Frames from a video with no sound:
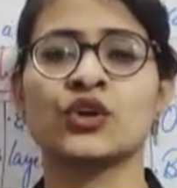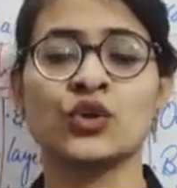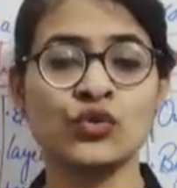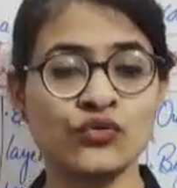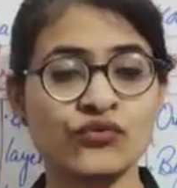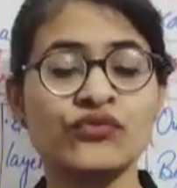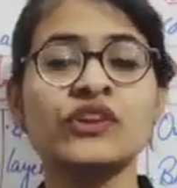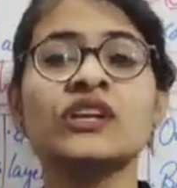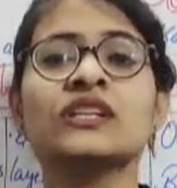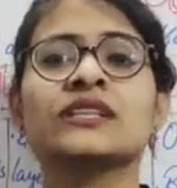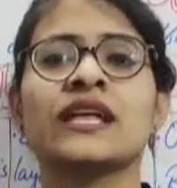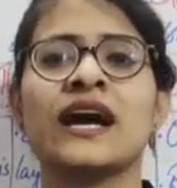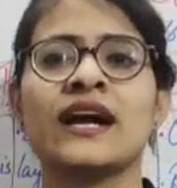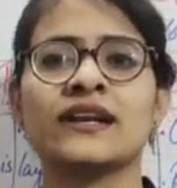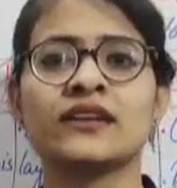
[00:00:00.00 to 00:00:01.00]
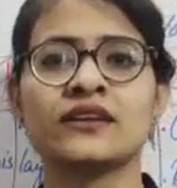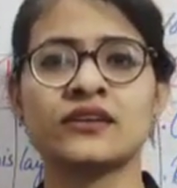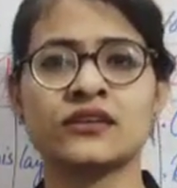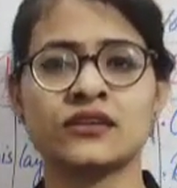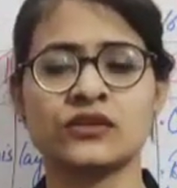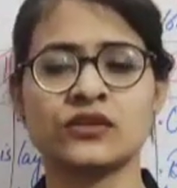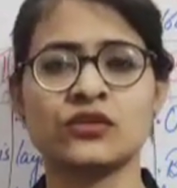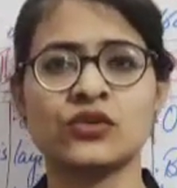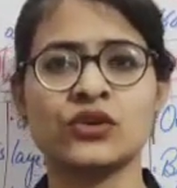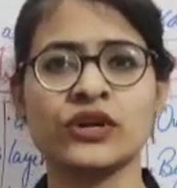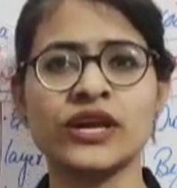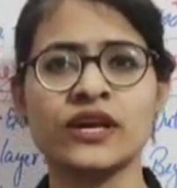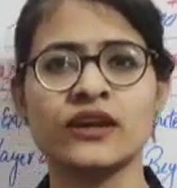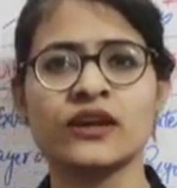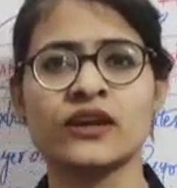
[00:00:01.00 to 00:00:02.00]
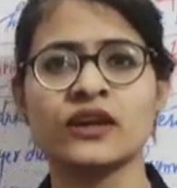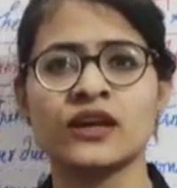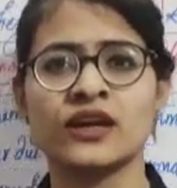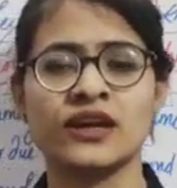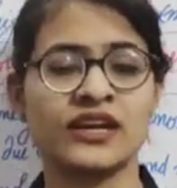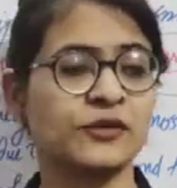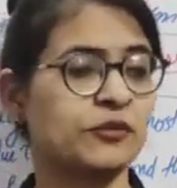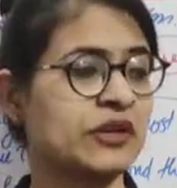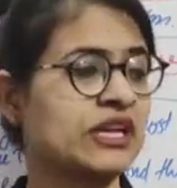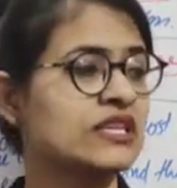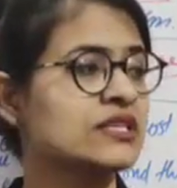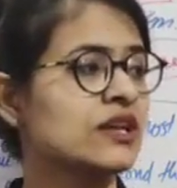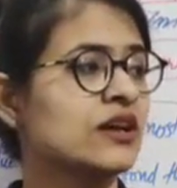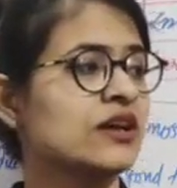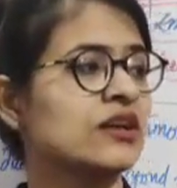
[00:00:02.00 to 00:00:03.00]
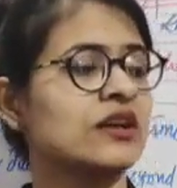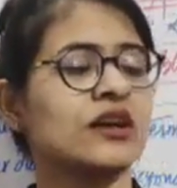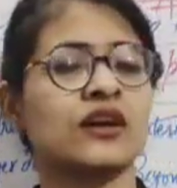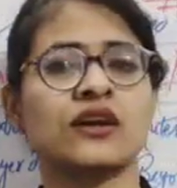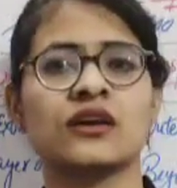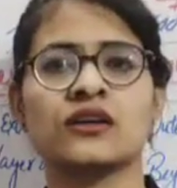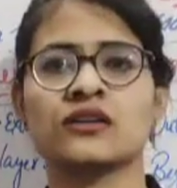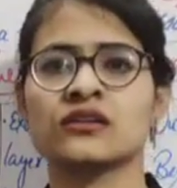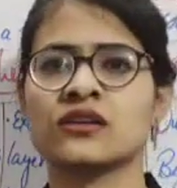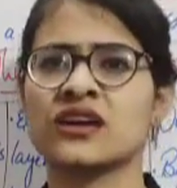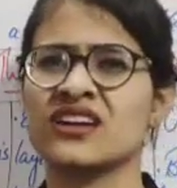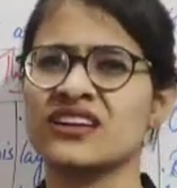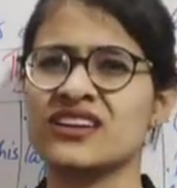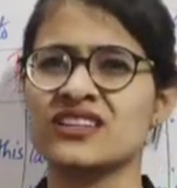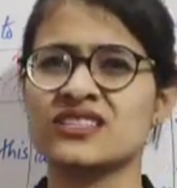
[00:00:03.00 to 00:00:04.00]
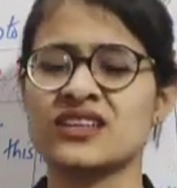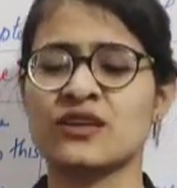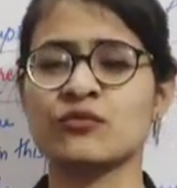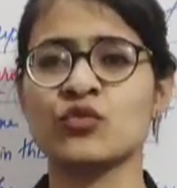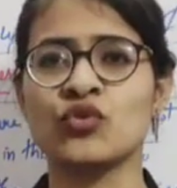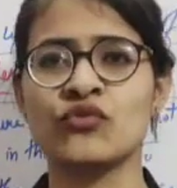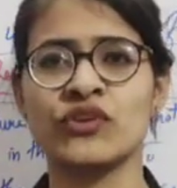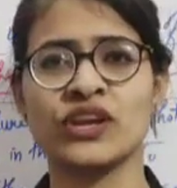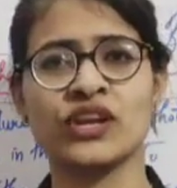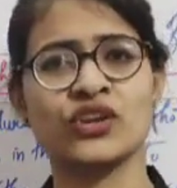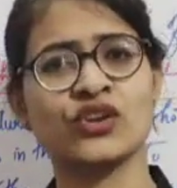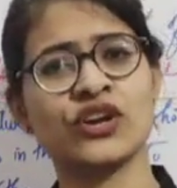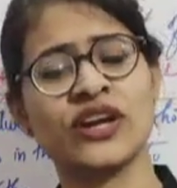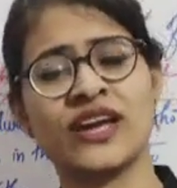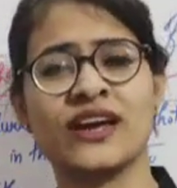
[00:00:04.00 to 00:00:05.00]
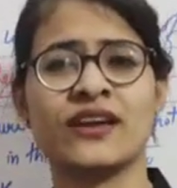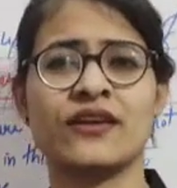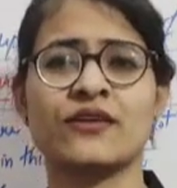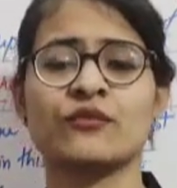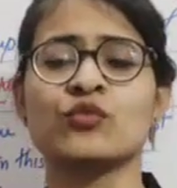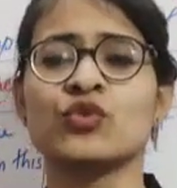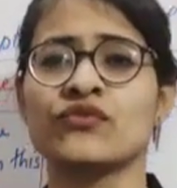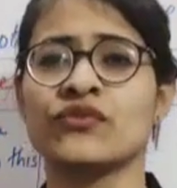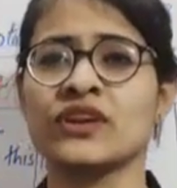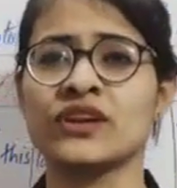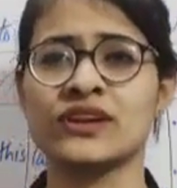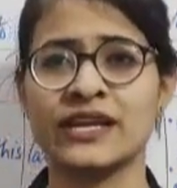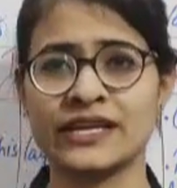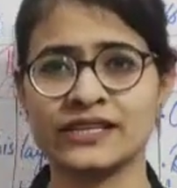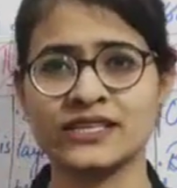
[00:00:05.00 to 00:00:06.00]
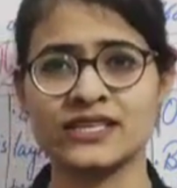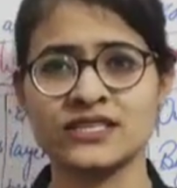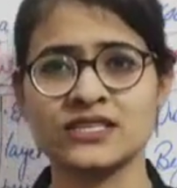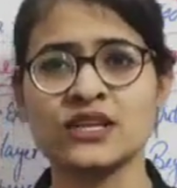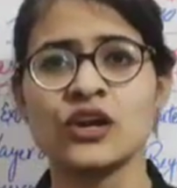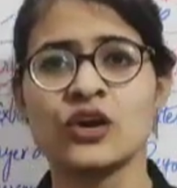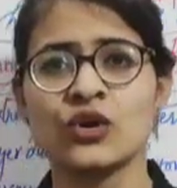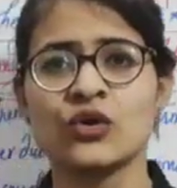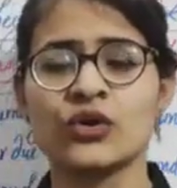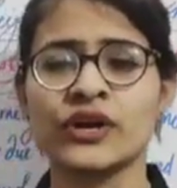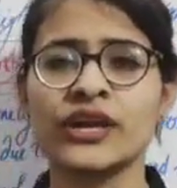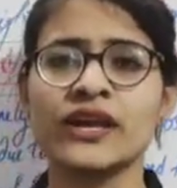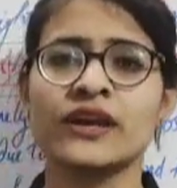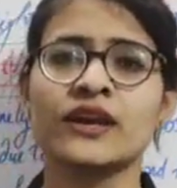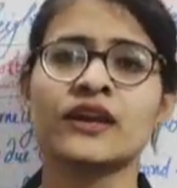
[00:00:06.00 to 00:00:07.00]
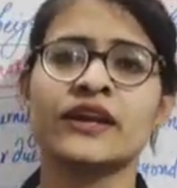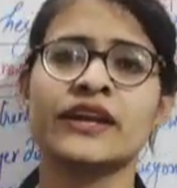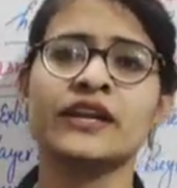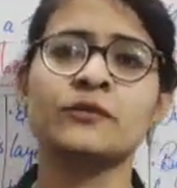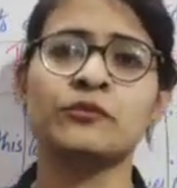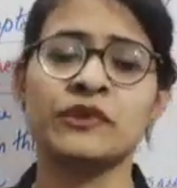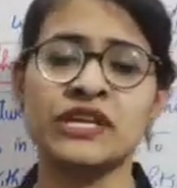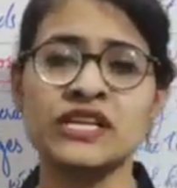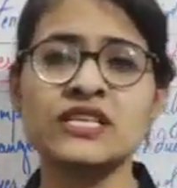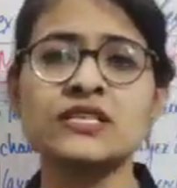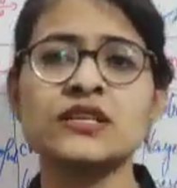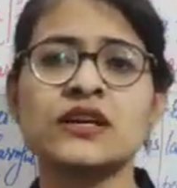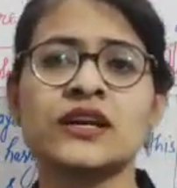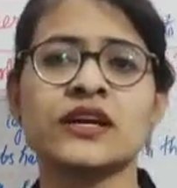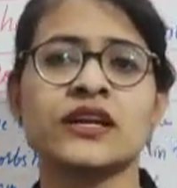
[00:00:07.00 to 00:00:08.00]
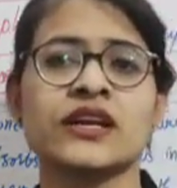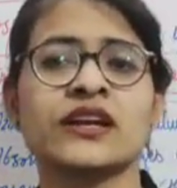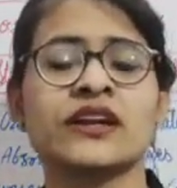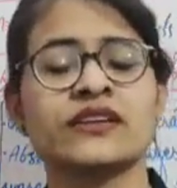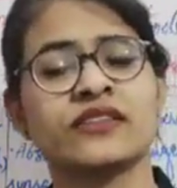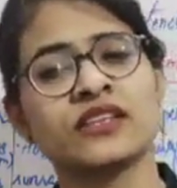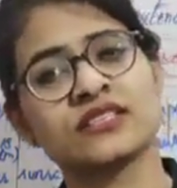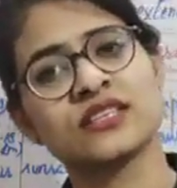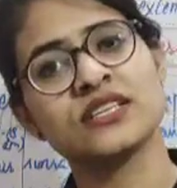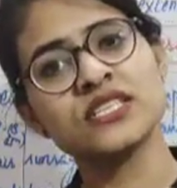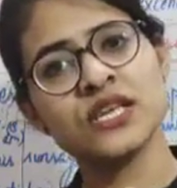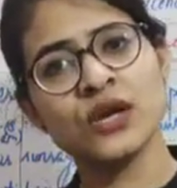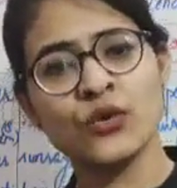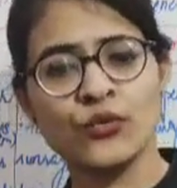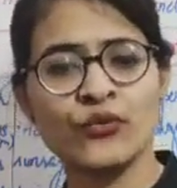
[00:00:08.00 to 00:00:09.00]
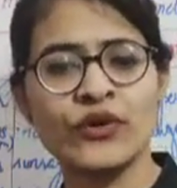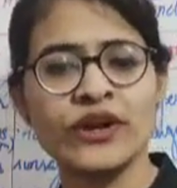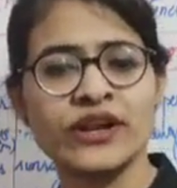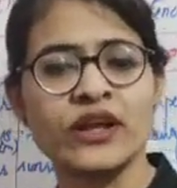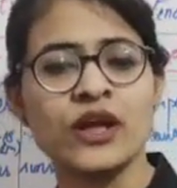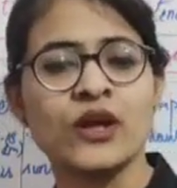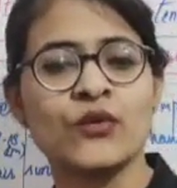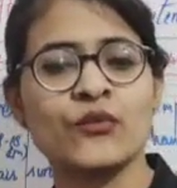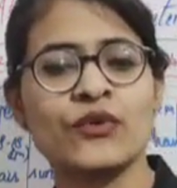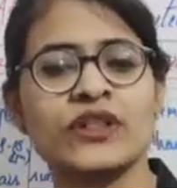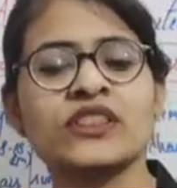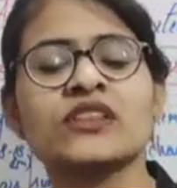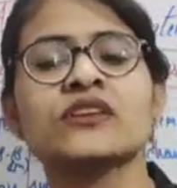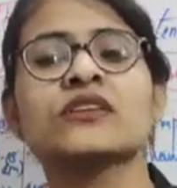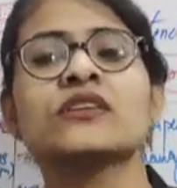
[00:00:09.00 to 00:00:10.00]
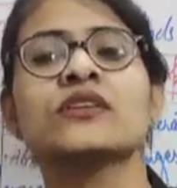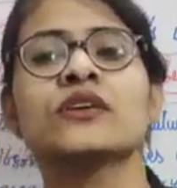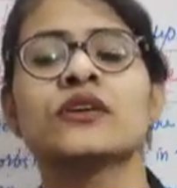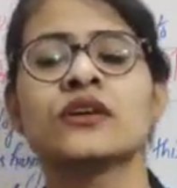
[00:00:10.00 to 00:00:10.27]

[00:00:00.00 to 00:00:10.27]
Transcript: you feel that, okay, it means curtains are moving, your hair are moving like this. Okay, it means this is wind. When the